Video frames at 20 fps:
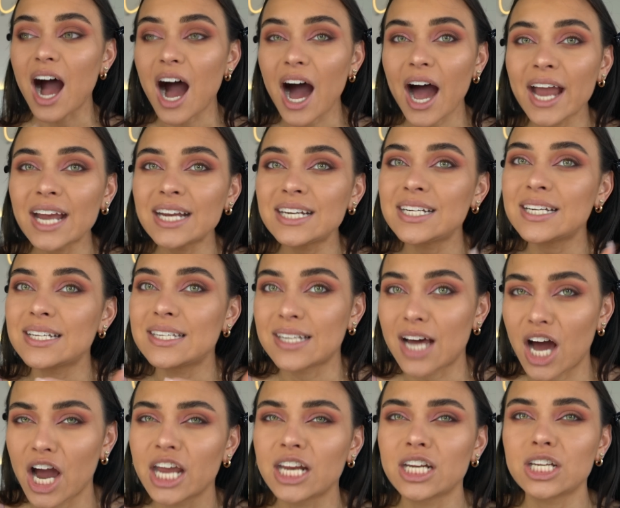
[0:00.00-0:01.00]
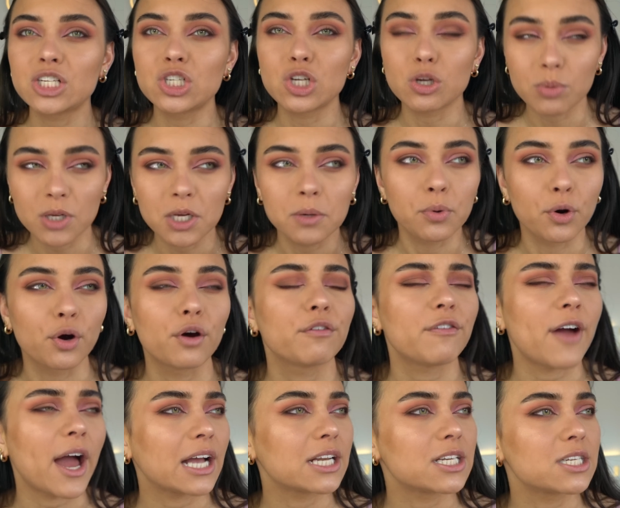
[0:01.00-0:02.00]
I designed to be
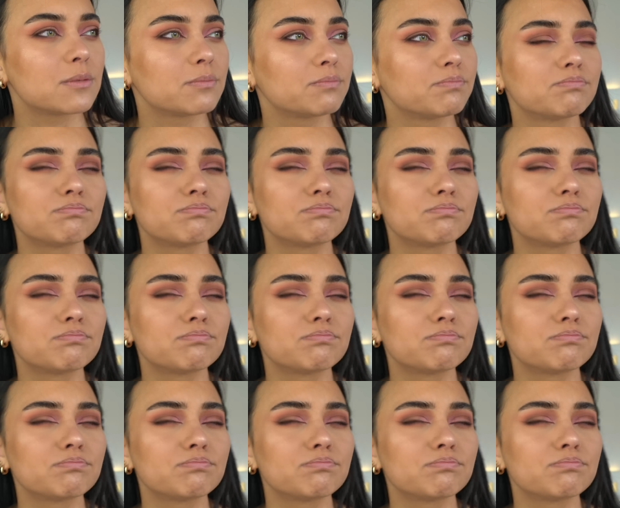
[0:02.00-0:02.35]
perfect?